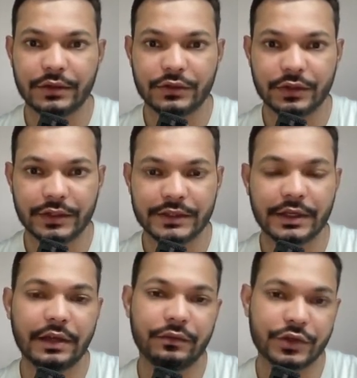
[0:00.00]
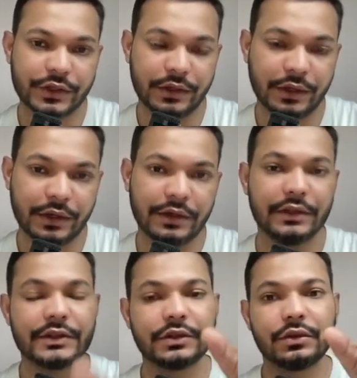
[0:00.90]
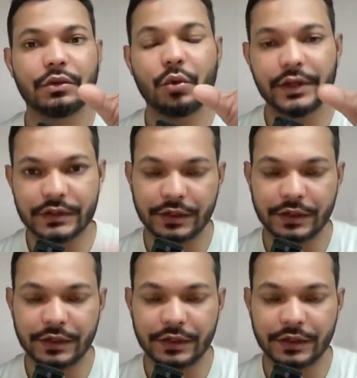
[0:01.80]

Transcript: So this is a conversion linker. This code is